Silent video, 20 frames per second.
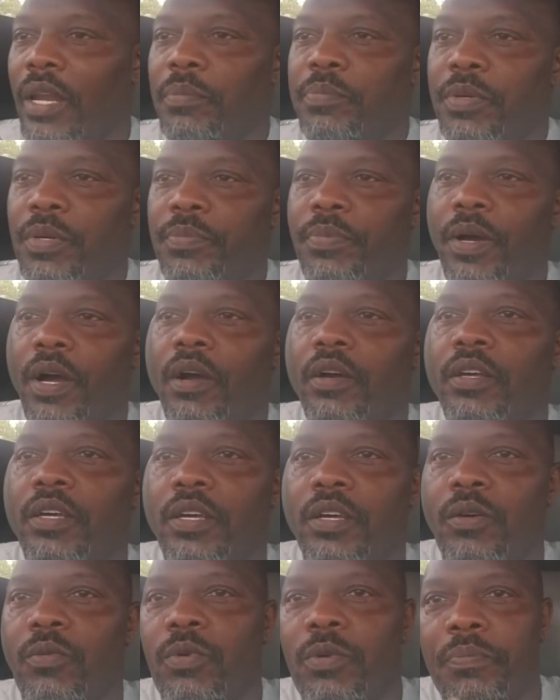of people out
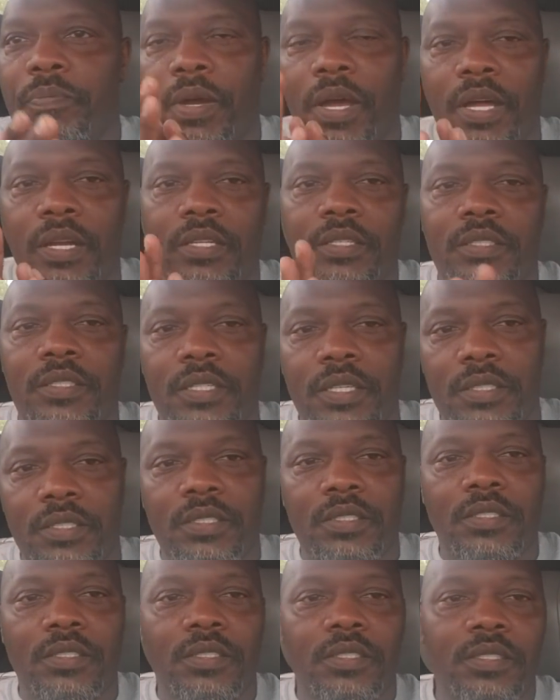here with bad
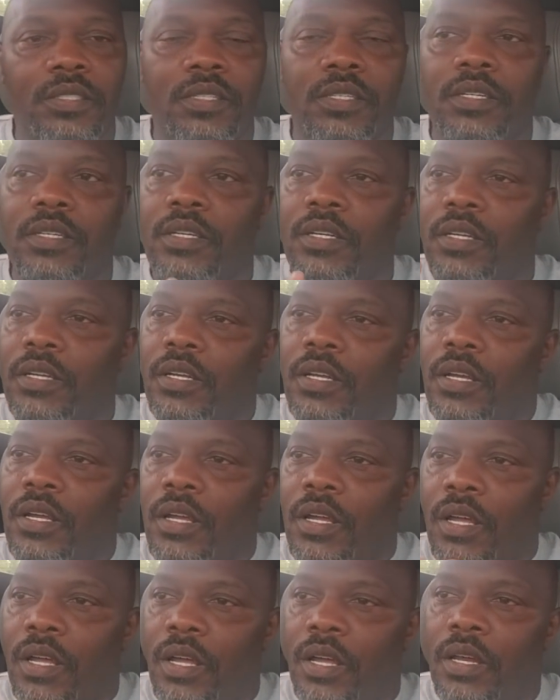intentions.
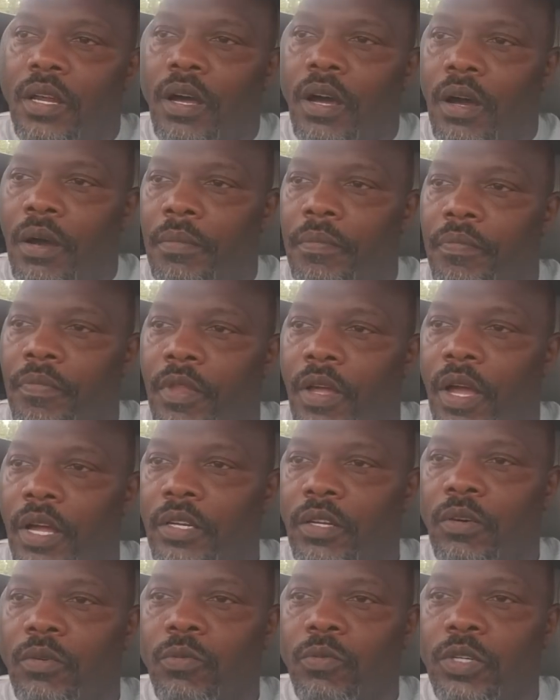And I
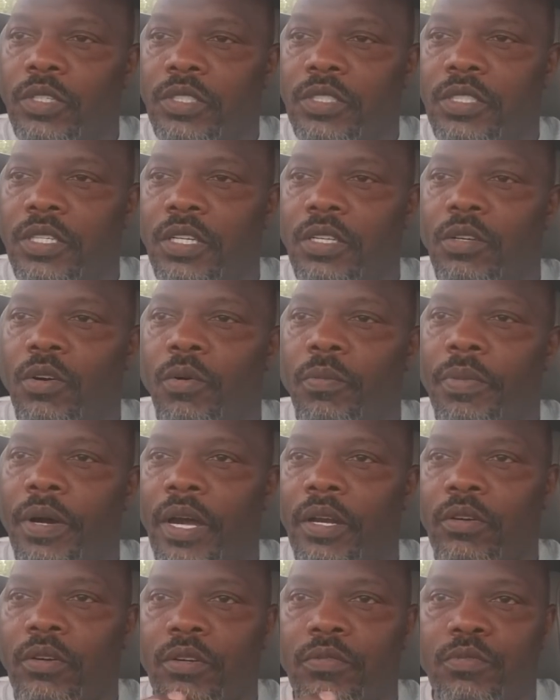don't want to see
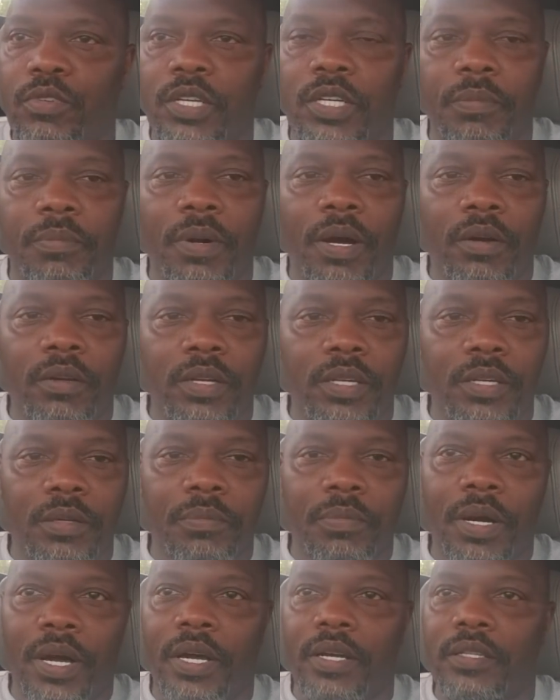nobody or read about
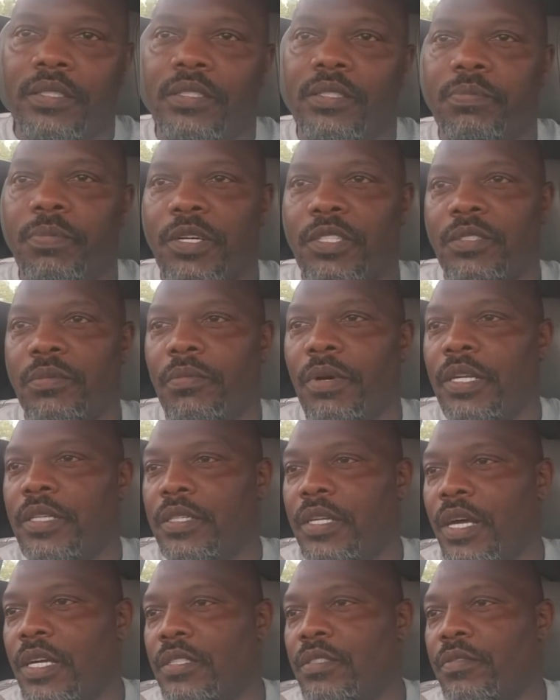anybody, especially my
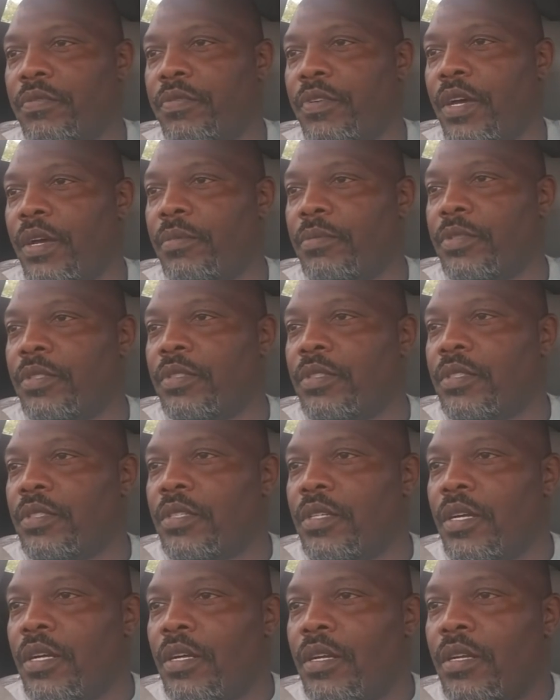dashing family.
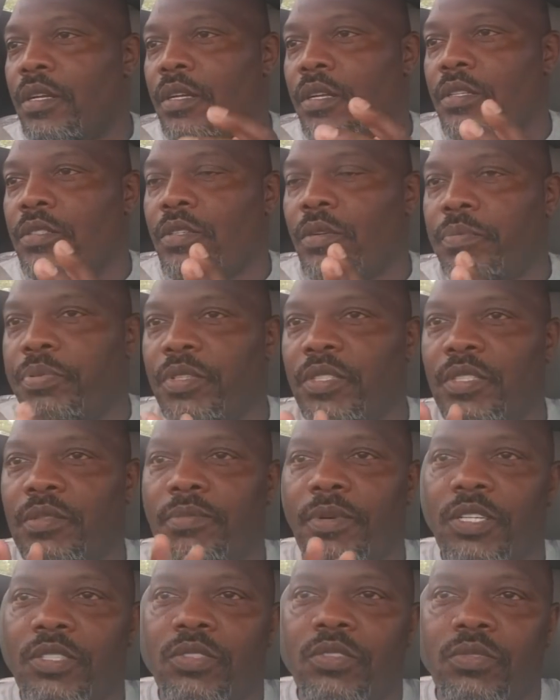So please
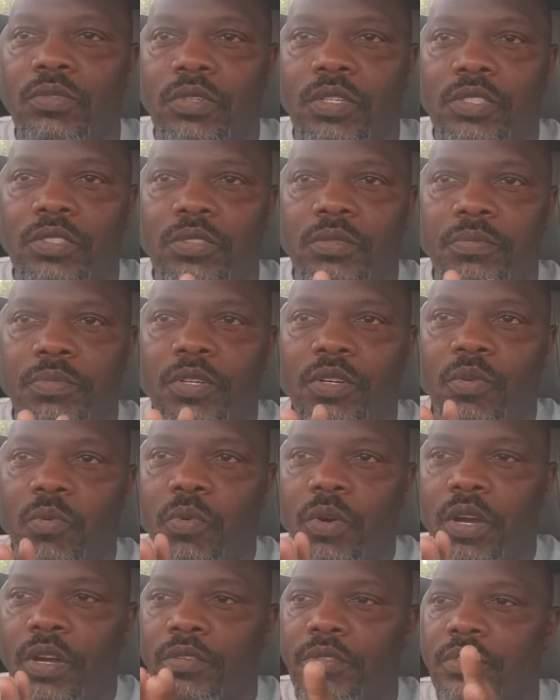make sure that you be
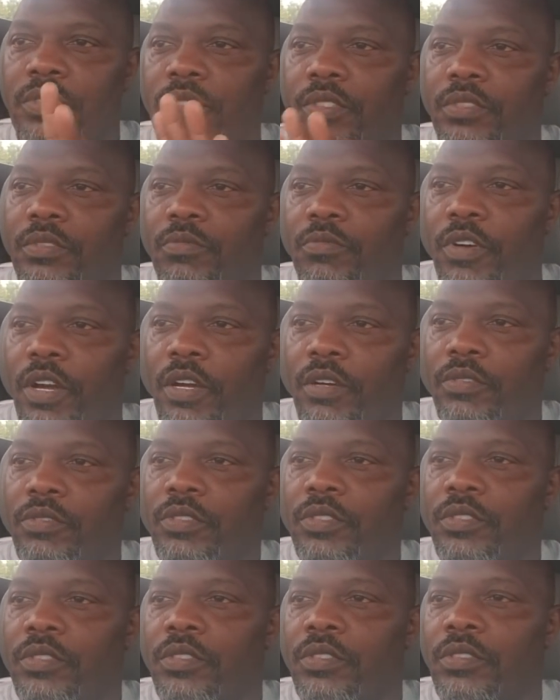aware of your
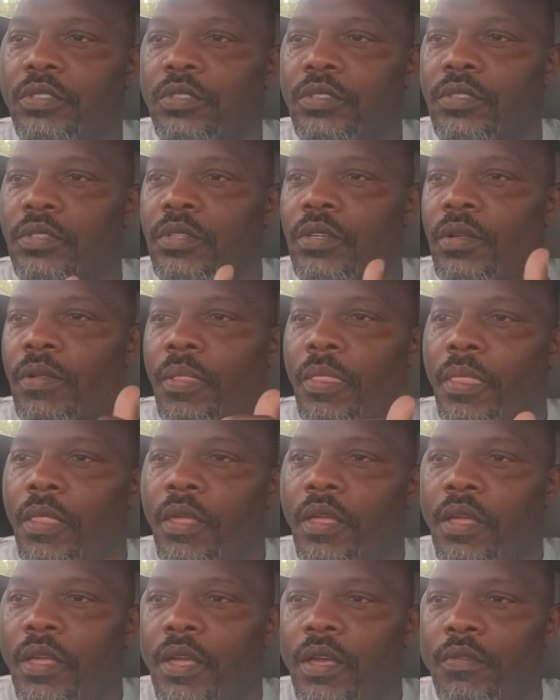surroundings.
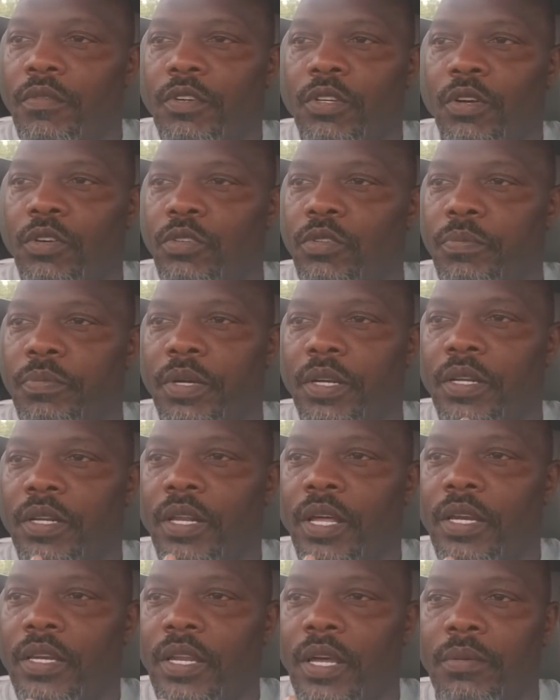Even though you've been in
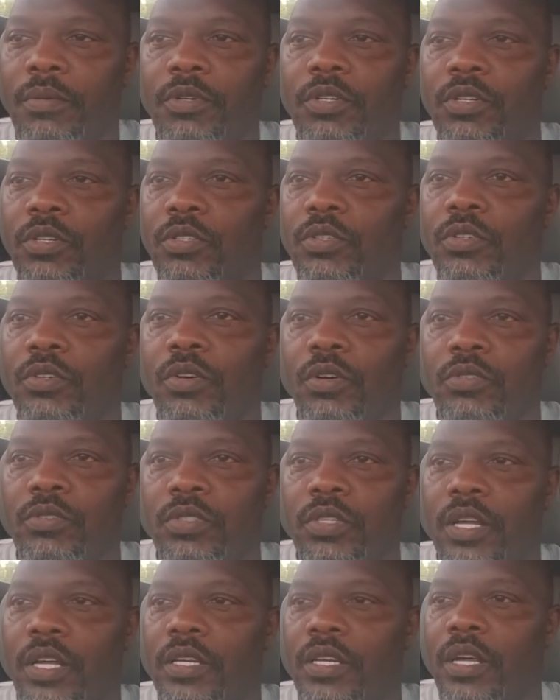that neighborhood, you go
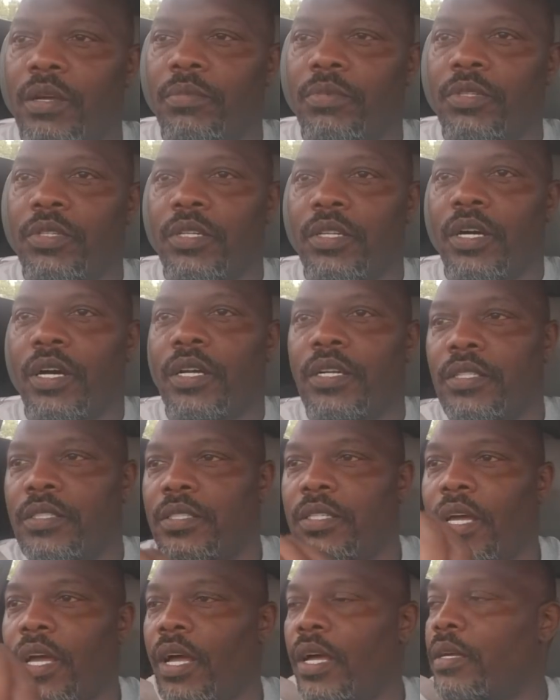to that neighborhood 100
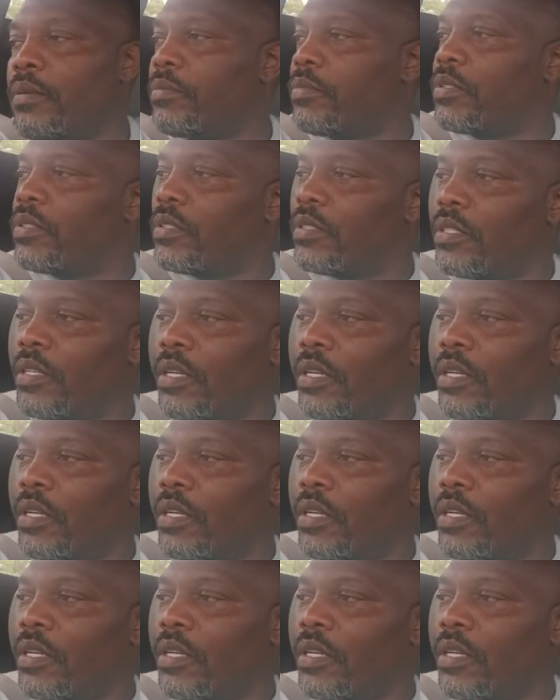times.